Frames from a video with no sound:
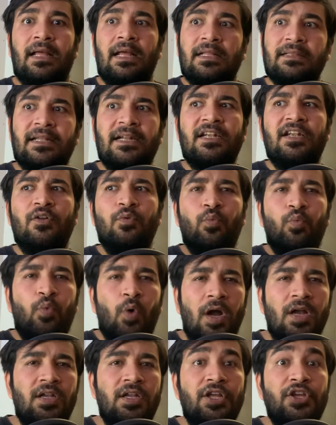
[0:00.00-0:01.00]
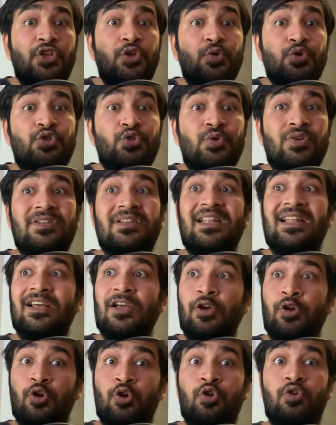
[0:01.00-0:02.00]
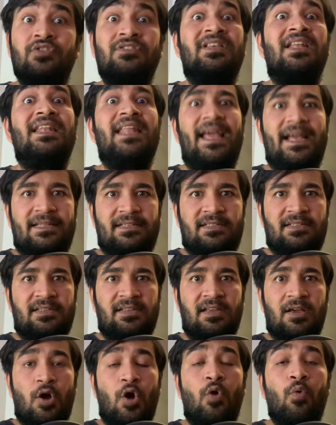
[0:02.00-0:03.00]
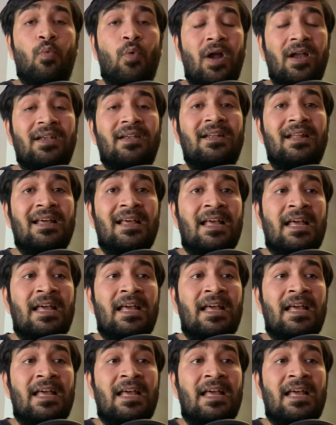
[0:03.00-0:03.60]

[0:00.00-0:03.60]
that what you should select or what